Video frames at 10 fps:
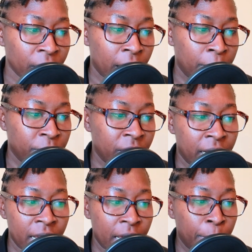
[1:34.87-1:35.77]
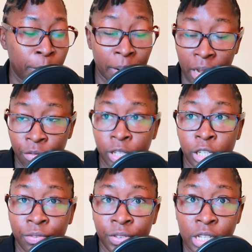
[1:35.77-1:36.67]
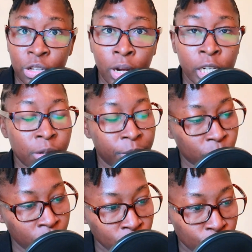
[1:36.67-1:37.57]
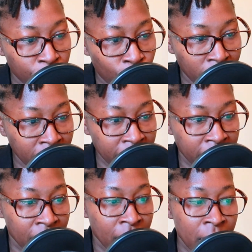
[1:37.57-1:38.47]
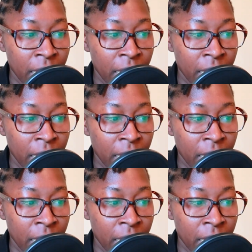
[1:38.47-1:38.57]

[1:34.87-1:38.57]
that, hey, I'm applying for the Chevening Scholarship. It's going to be 1 year.